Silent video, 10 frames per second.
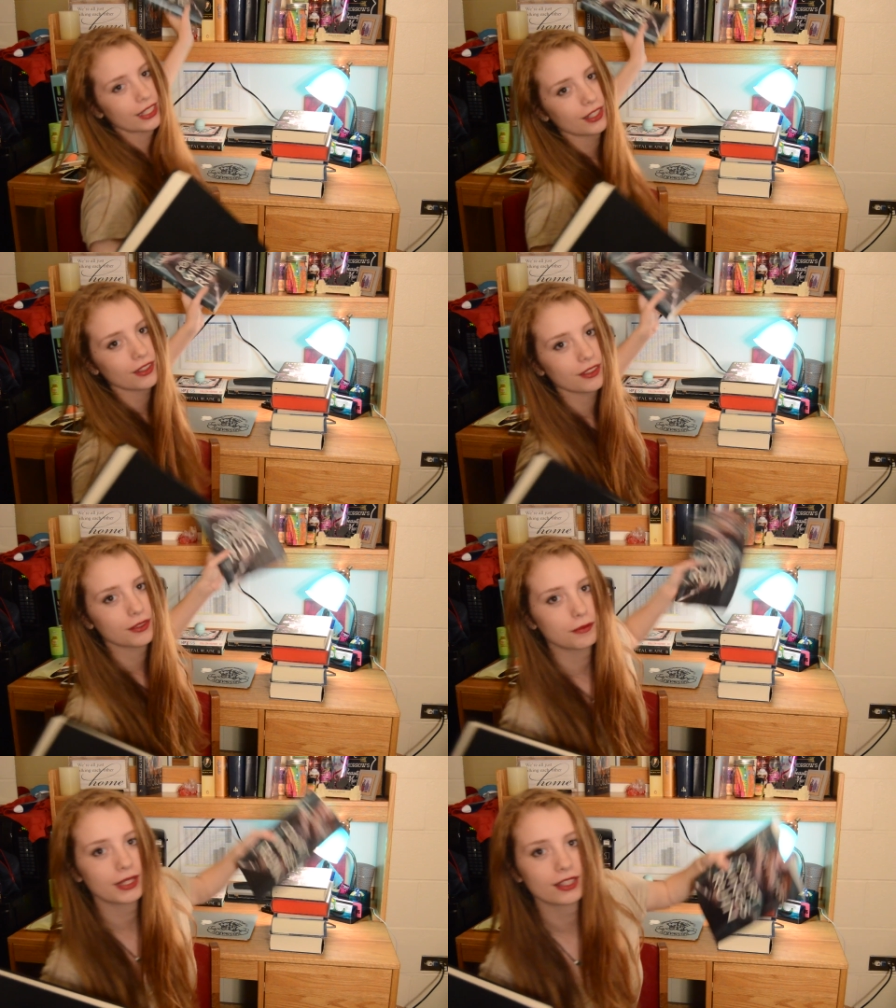here
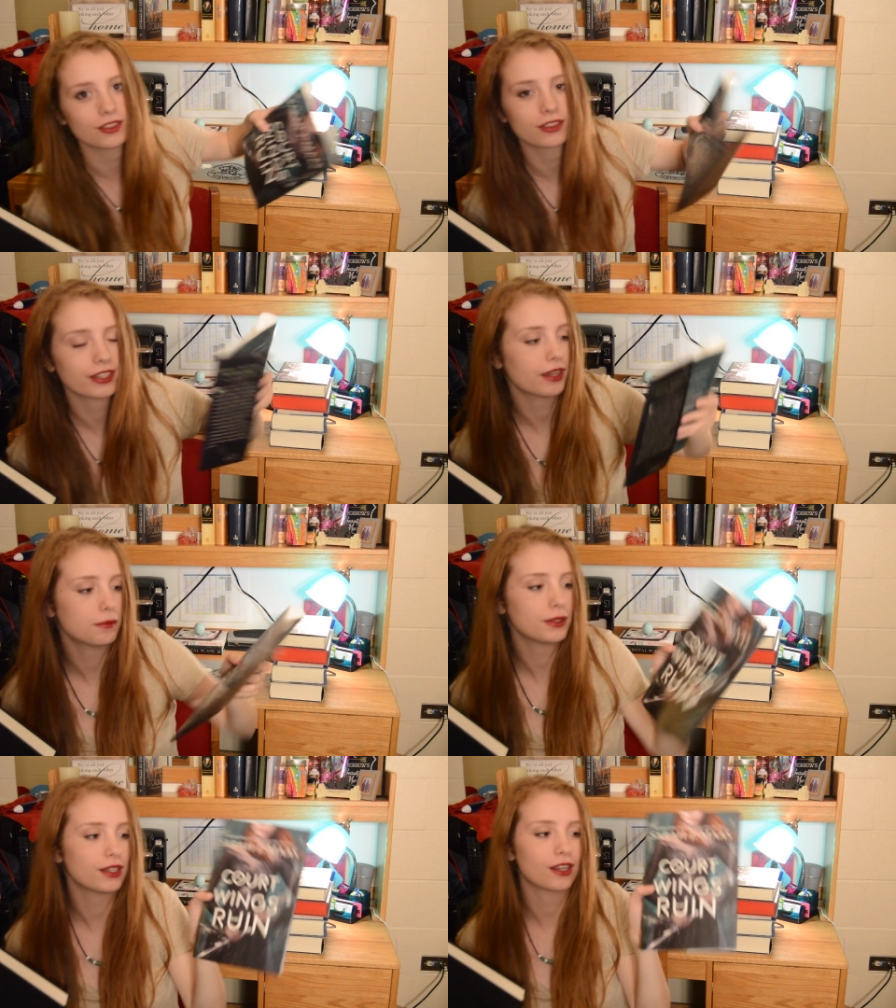to make it look like
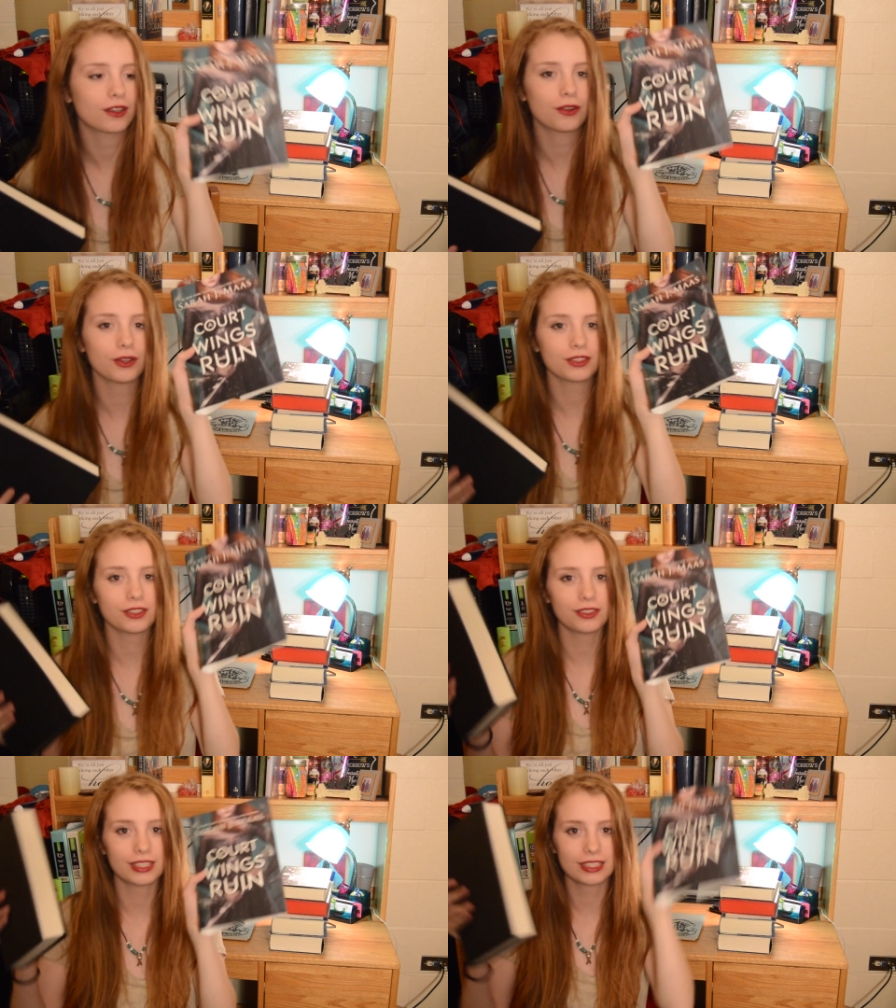a book. A
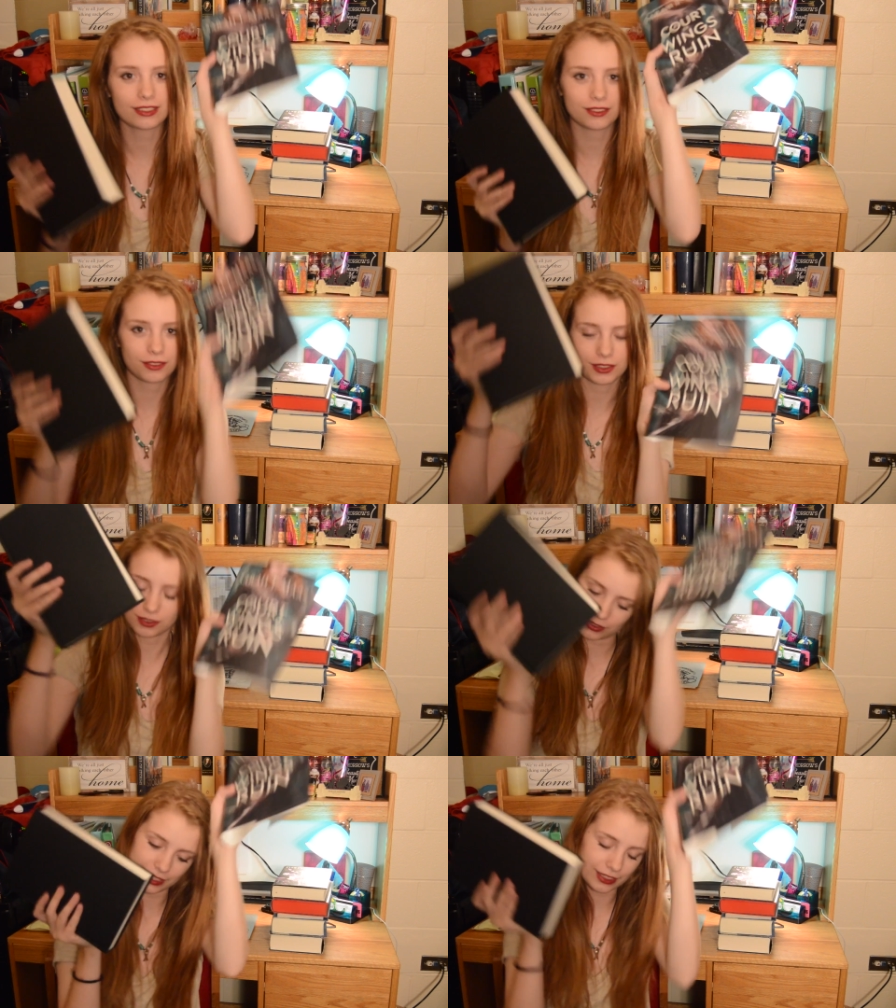Court of Wings and
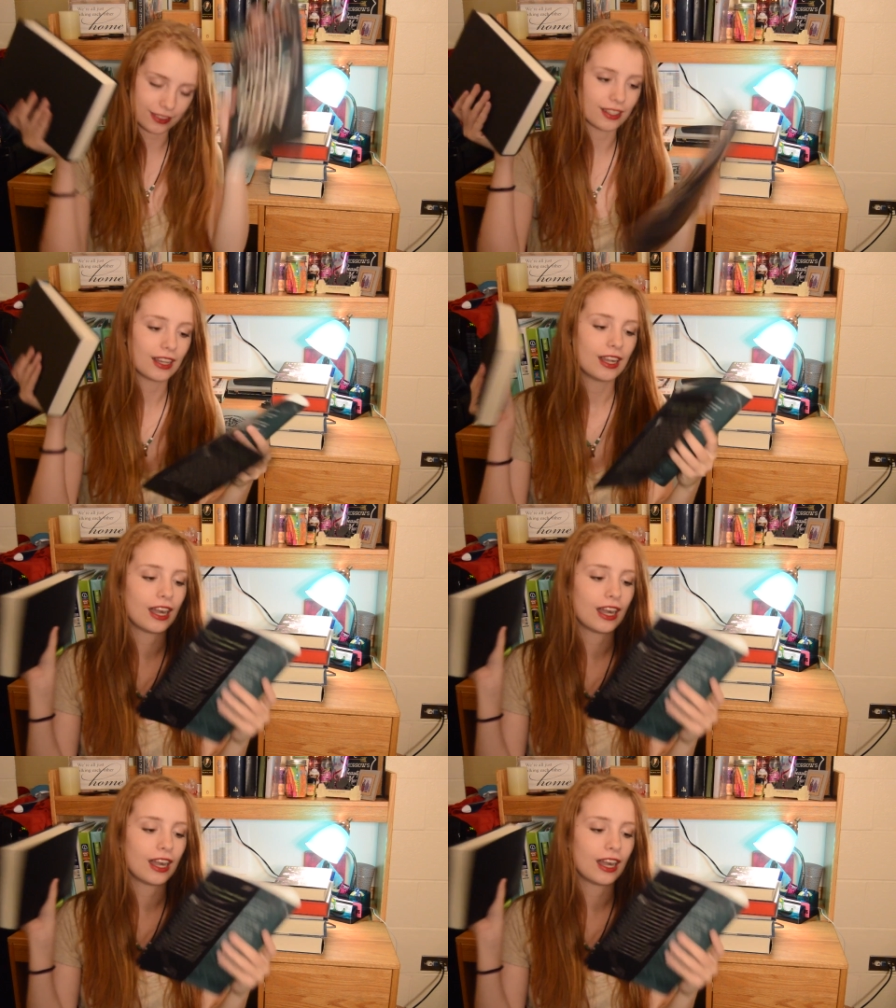Ruins.